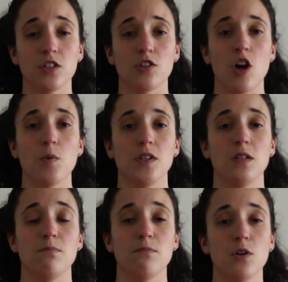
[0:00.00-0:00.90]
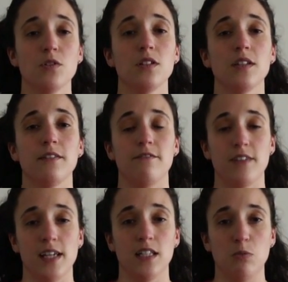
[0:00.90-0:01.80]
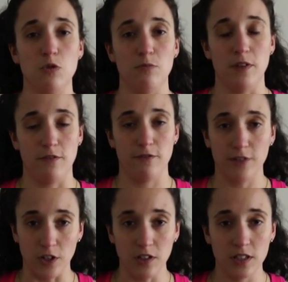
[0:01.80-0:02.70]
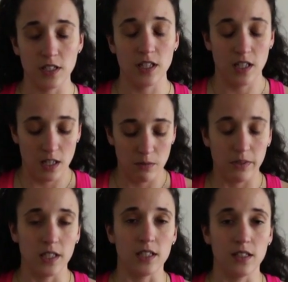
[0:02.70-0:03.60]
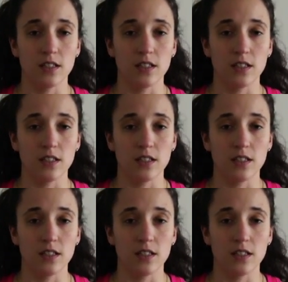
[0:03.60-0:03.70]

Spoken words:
start with the most advanced movement first, because